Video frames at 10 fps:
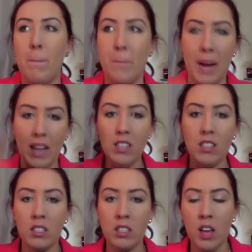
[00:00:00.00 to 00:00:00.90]

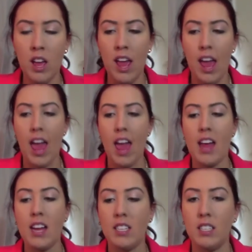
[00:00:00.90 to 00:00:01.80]
balance,
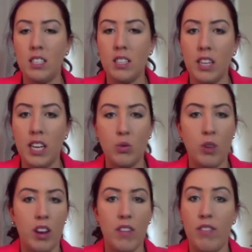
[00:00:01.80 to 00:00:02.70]
and gets rid
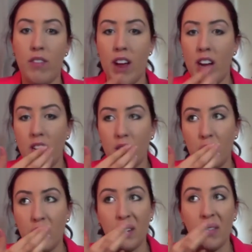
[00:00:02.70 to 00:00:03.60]
of the foundation that's
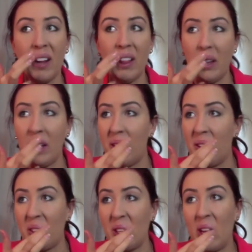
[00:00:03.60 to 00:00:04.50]
on my
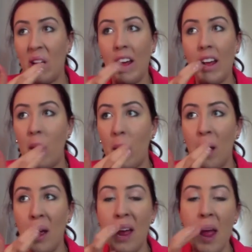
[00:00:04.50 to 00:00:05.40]
lips.
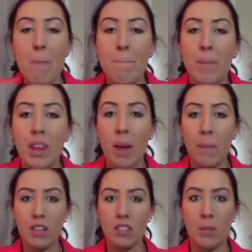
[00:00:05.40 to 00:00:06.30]
And
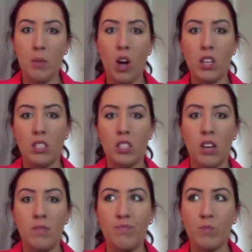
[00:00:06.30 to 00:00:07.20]
because I'm not
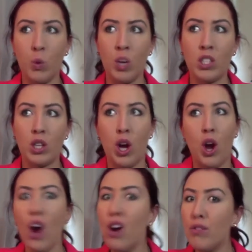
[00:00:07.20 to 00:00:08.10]
wanting to go
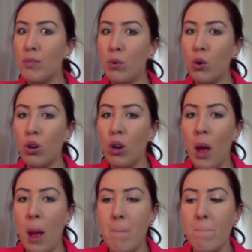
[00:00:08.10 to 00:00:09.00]
overboard
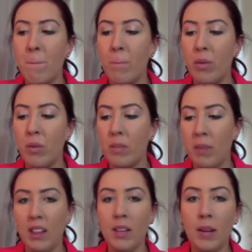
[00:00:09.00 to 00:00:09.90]
with my
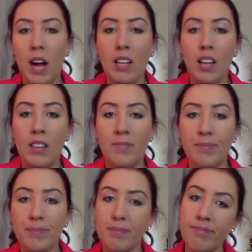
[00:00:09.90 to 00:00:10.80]
lip colour,
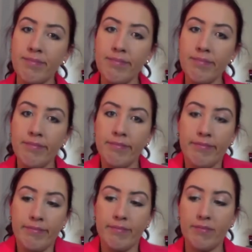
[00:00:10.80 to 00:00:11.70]

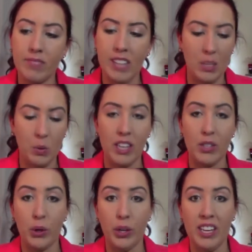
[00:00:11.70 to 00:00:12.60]
that's what I do,
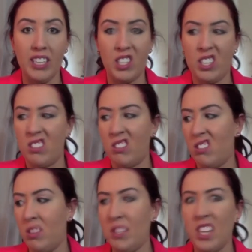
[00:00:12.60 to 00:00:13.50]
and it's just so
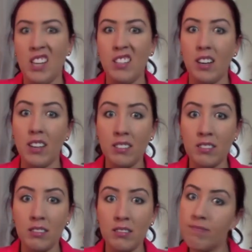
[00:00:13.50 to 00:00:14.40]
much easier.
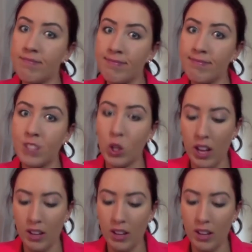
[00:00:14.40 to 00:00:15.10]
So yeah.